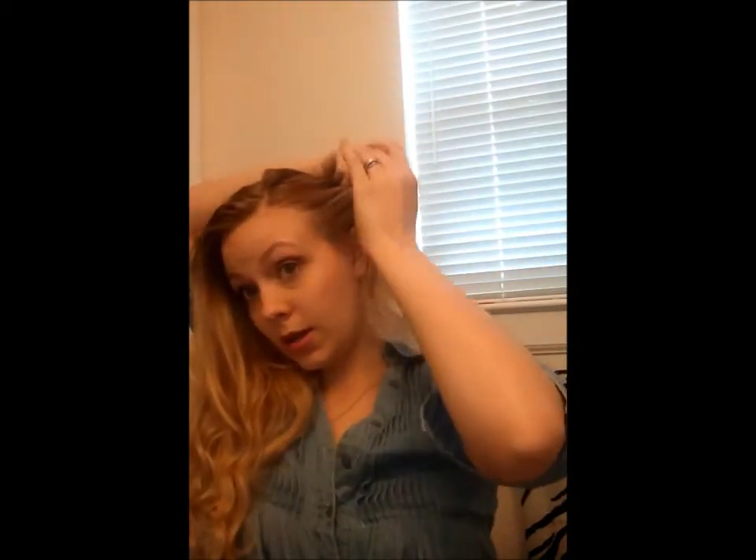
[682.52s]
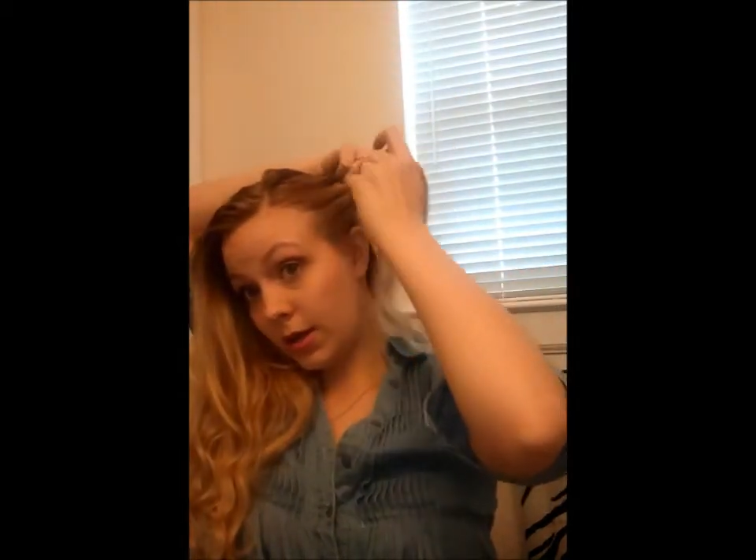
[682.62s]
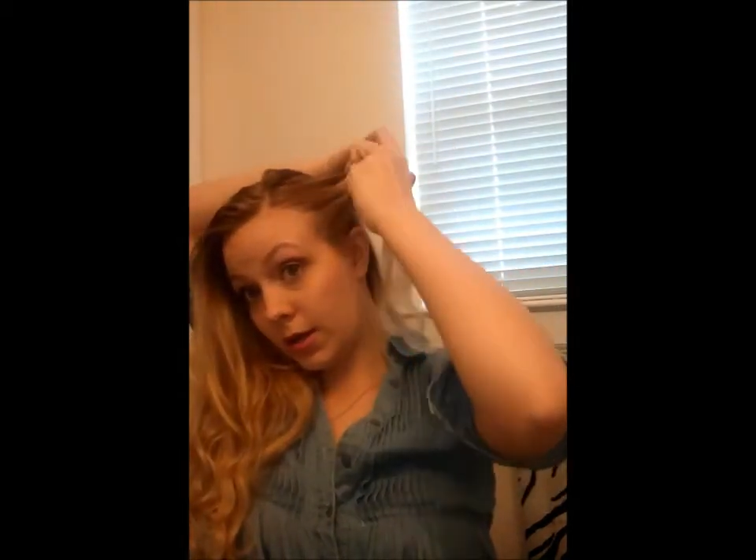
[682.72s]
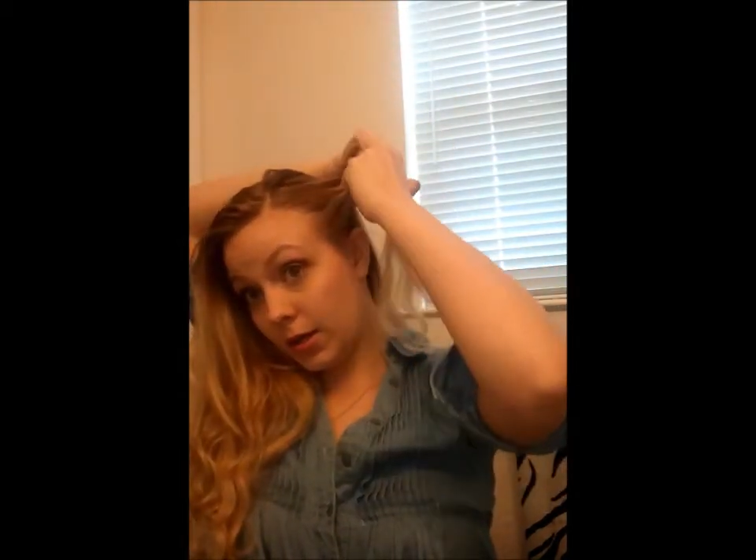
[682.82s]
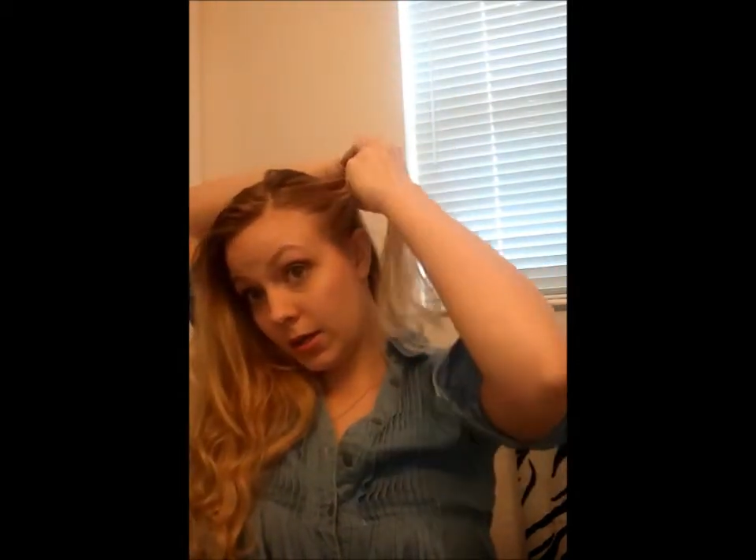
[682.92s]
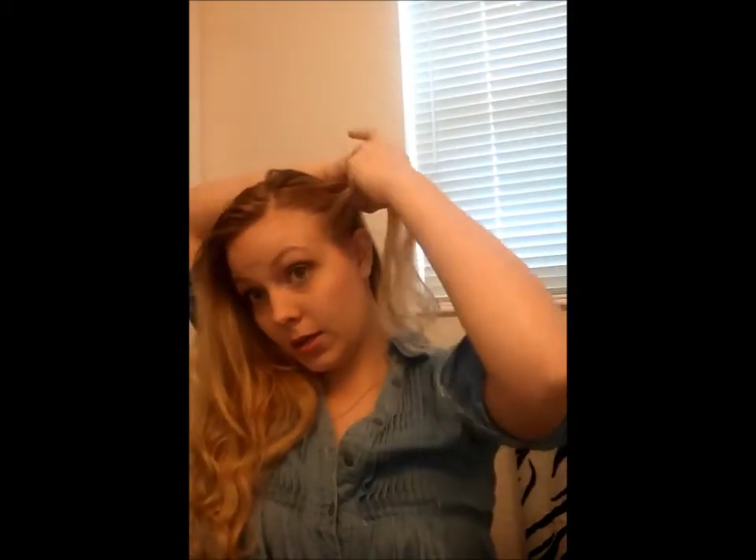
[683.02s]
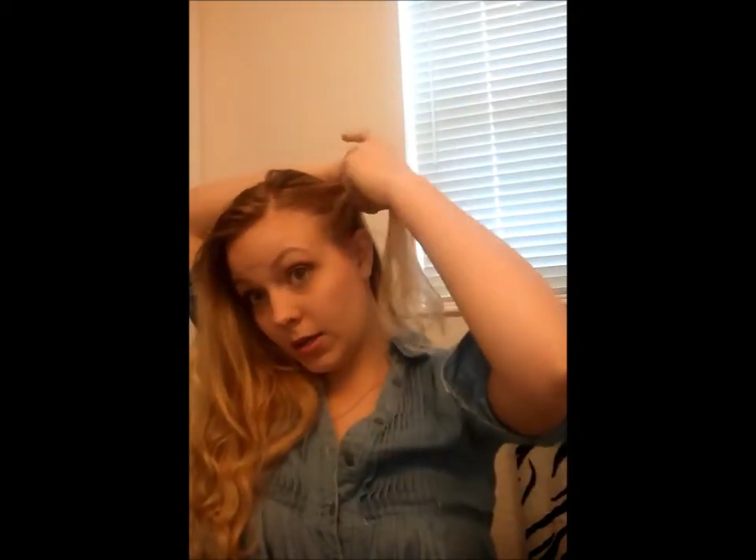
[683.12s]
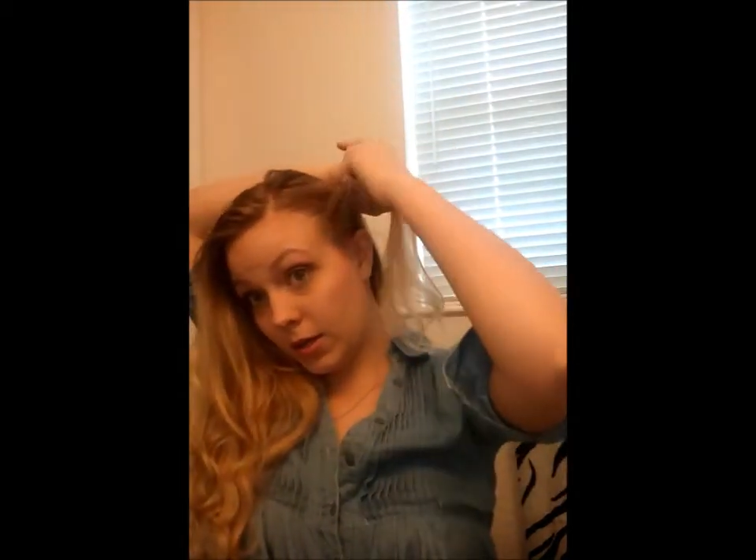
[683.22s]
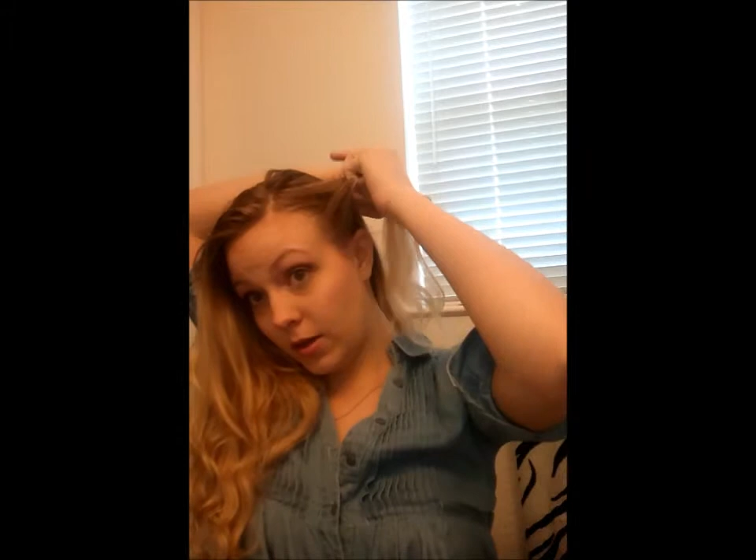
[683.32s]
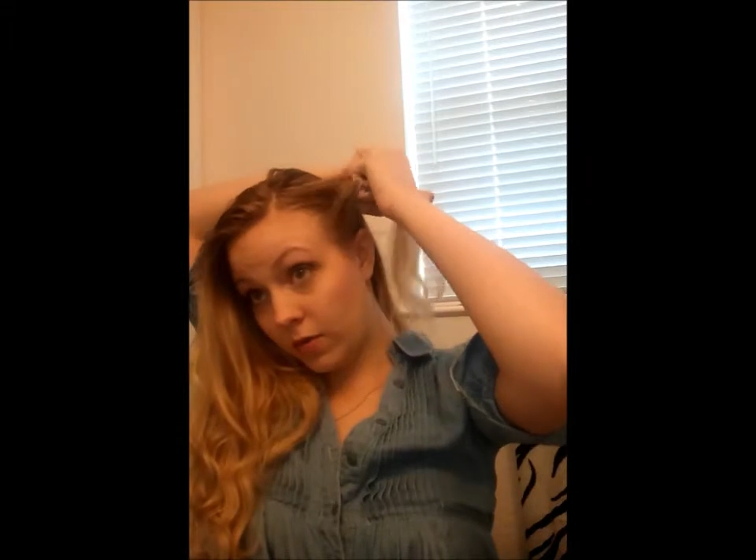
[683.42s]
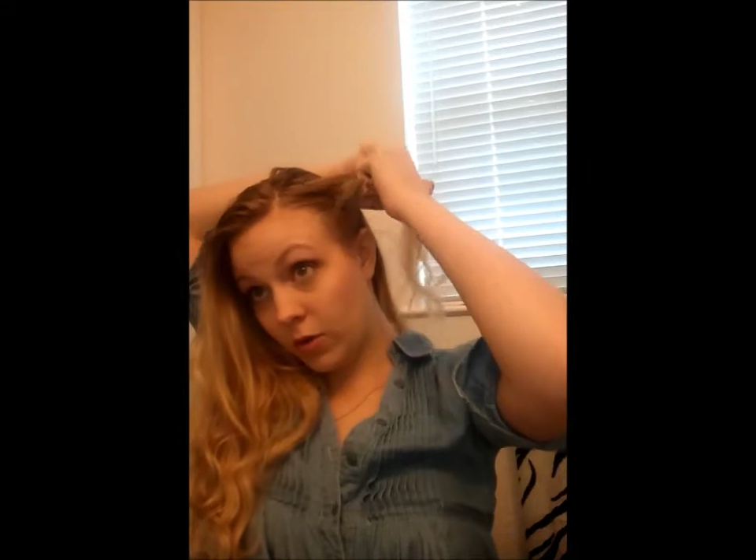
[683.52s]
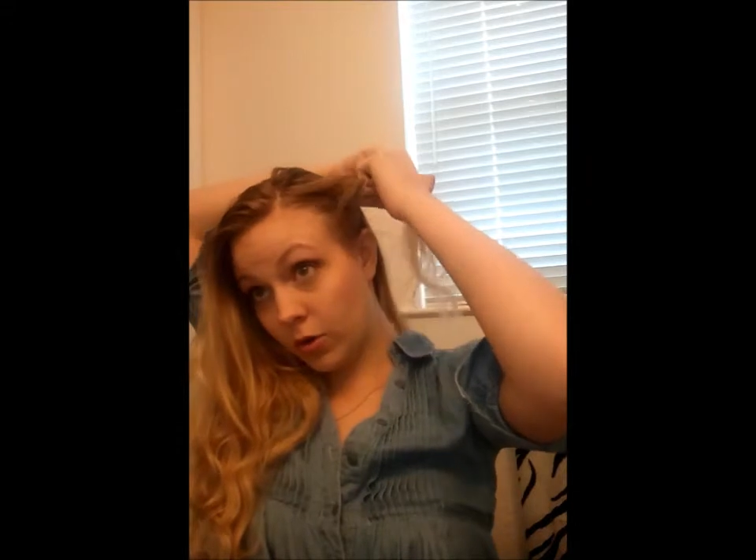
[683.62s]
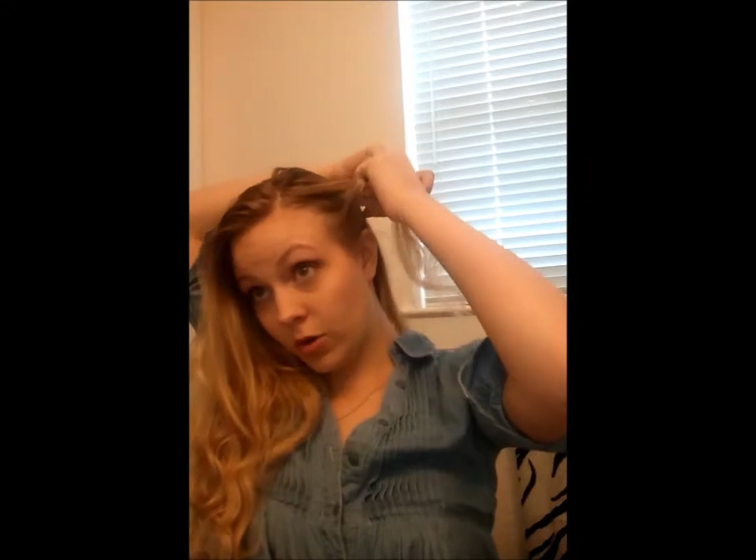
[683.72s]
And if you